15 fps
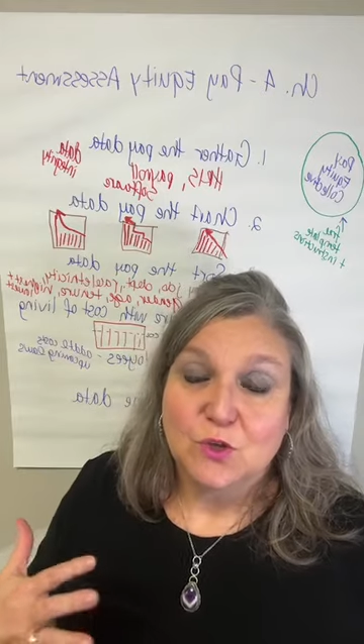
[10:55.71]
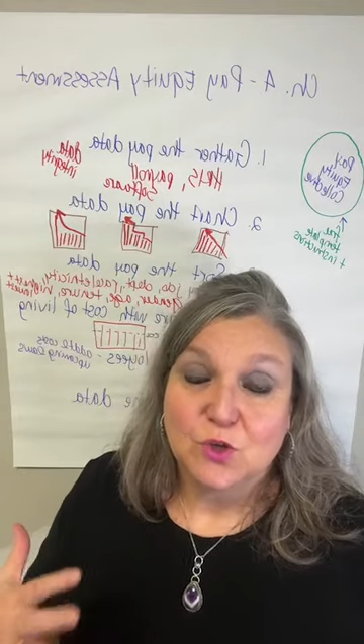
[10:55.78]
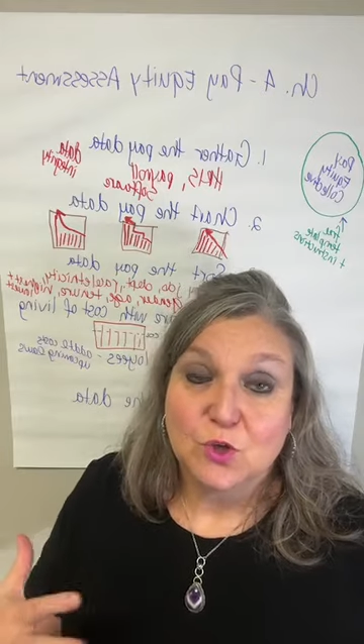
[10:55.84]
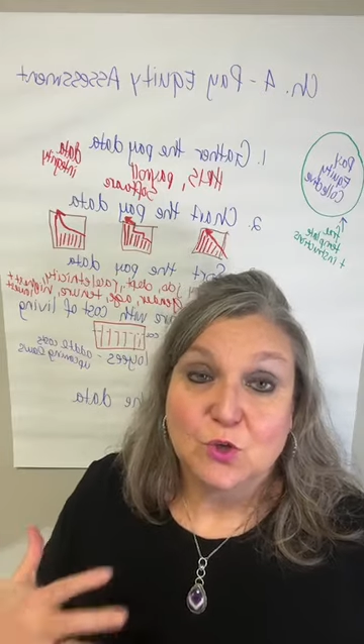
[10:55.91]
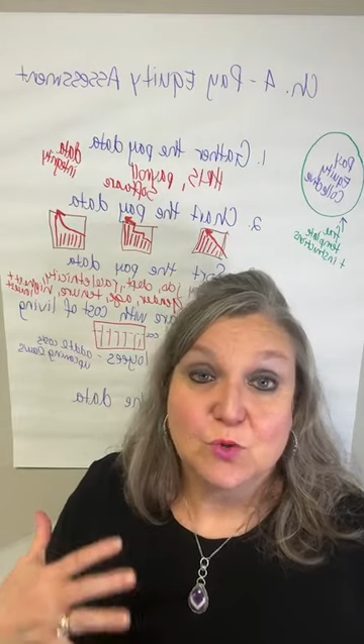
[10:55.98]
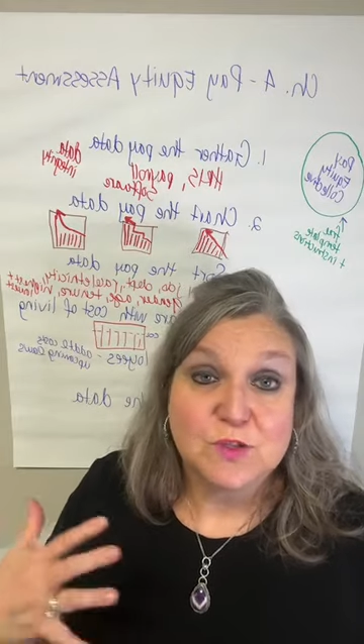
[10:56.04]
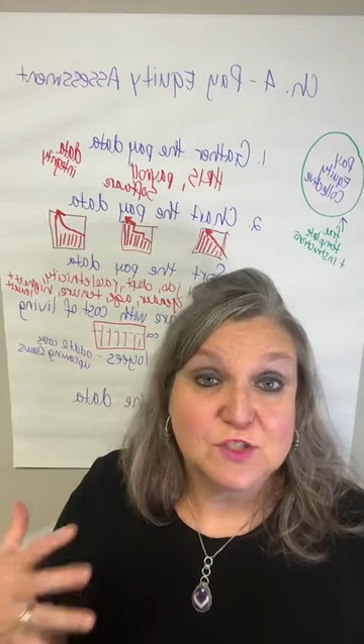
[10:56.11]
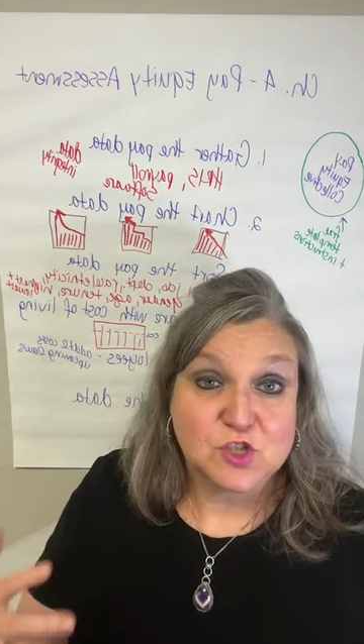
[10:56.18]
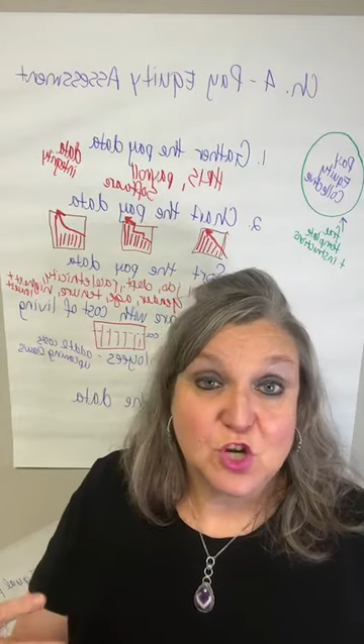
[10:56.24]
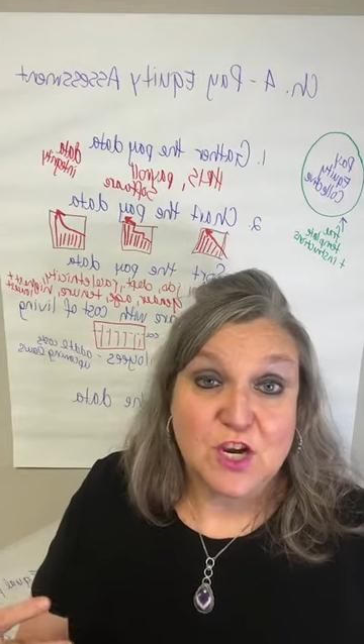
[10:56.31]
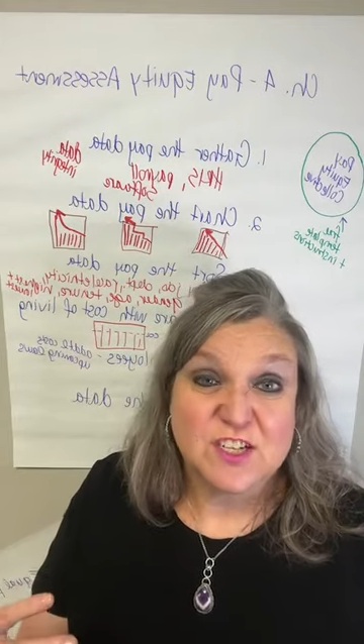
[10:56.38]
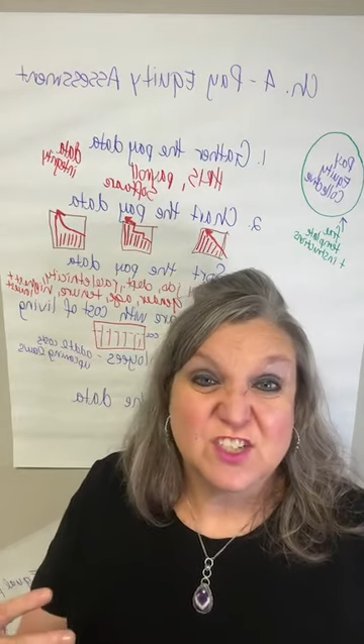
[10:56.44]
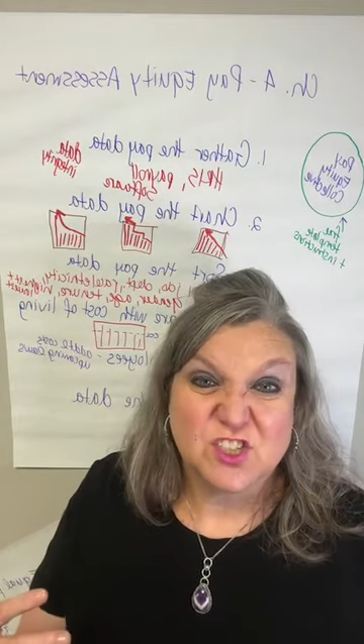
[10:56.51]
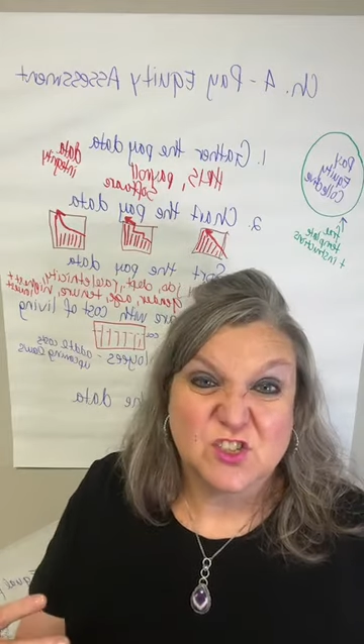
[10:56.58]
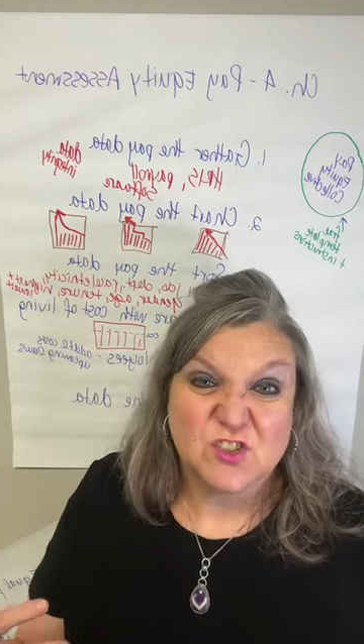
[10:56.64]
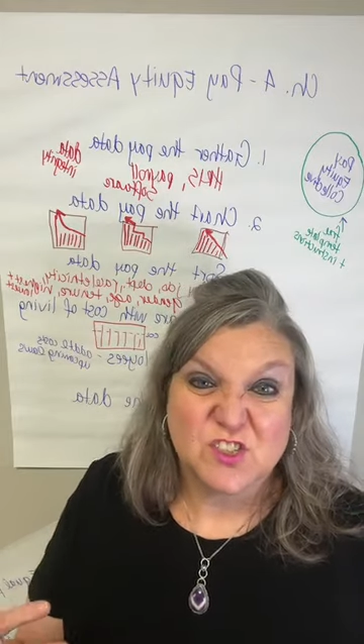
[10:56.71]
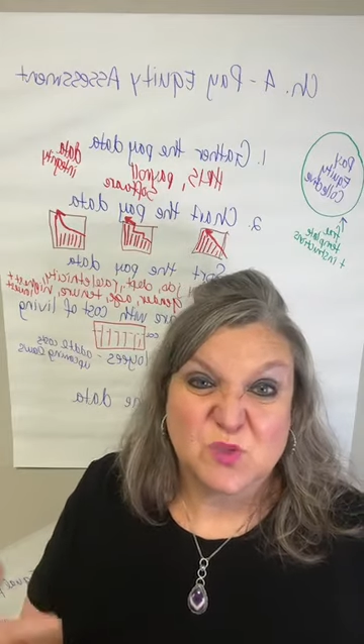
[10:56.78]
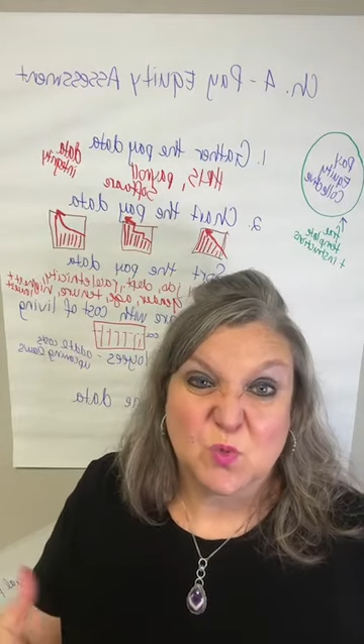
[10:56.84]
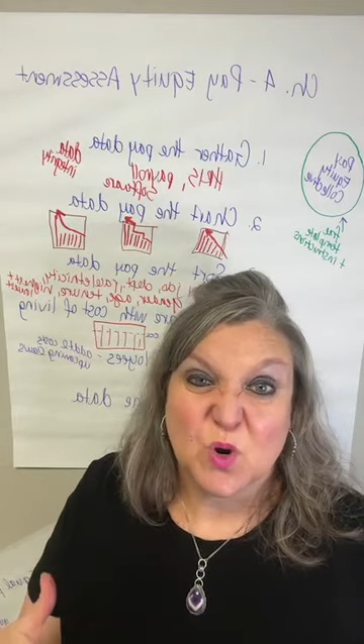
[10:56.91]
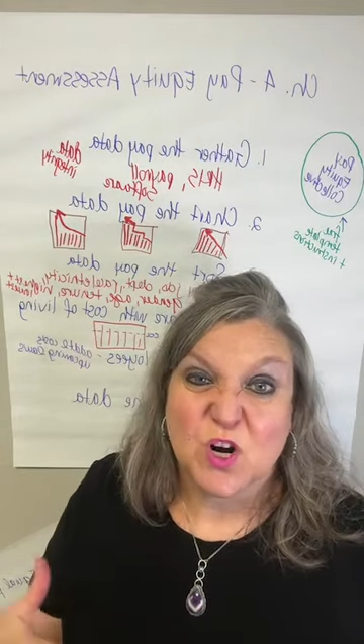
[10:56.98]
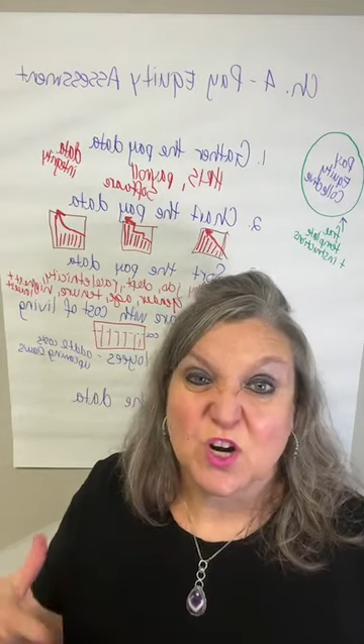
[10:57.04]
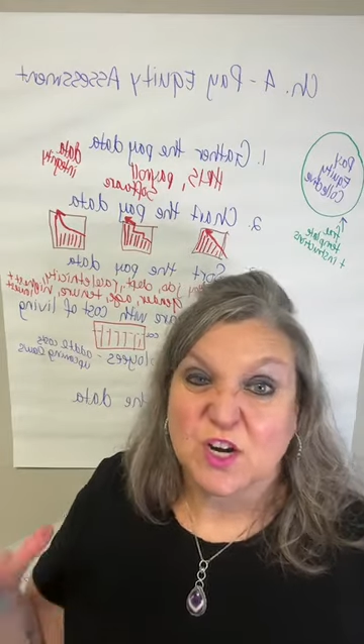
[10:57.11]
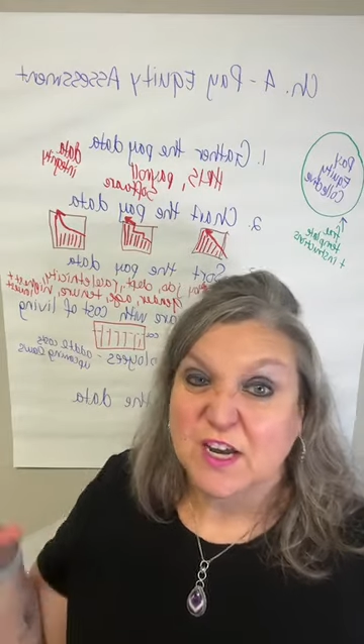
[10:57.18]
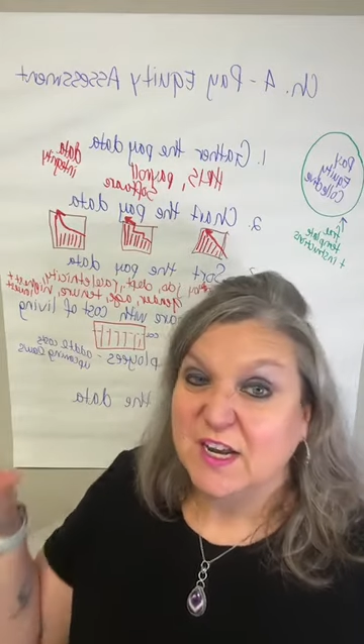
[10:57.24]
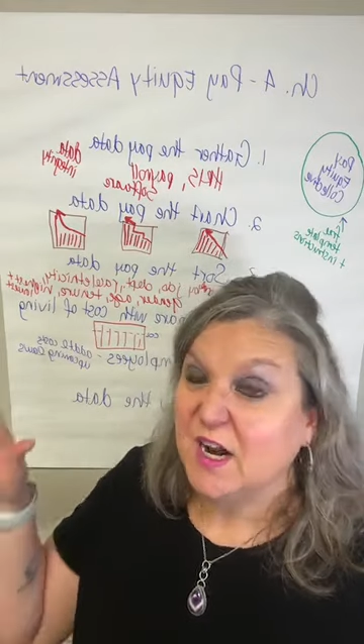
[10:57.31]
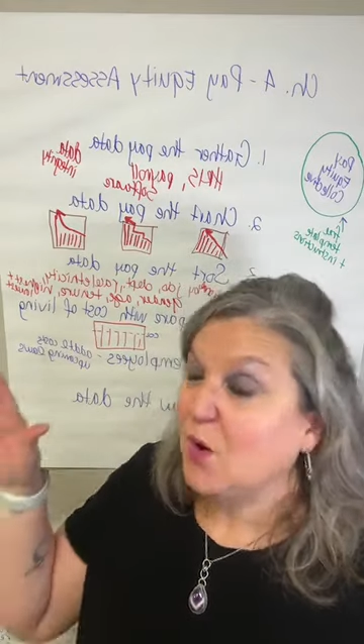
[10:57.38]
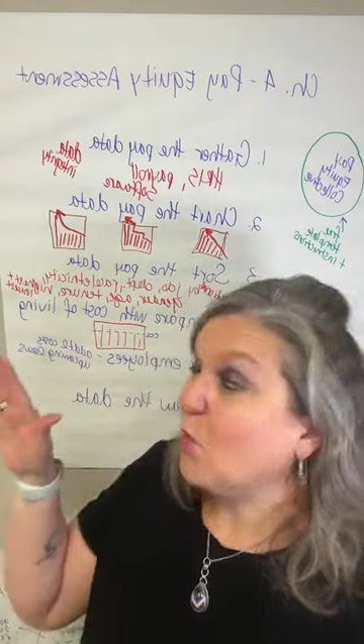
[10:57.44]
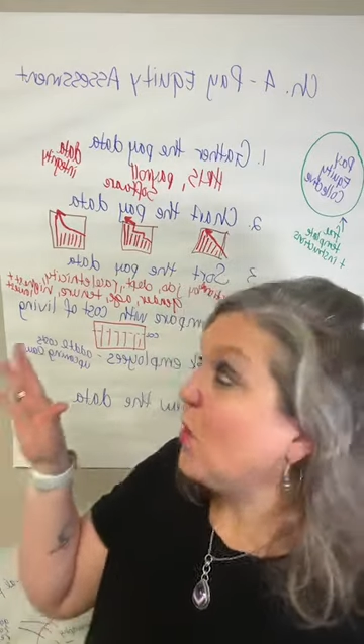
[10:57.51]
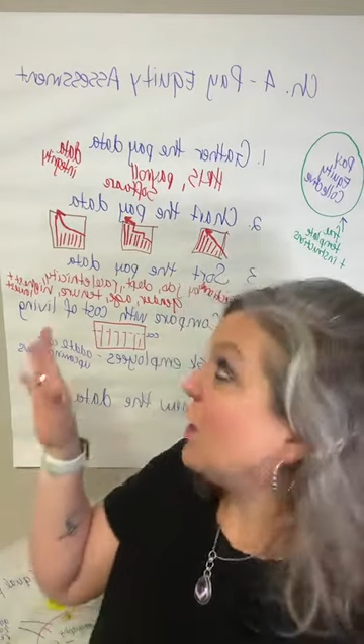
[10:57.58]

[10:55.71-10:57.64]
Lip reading: who is trying to do this work. And I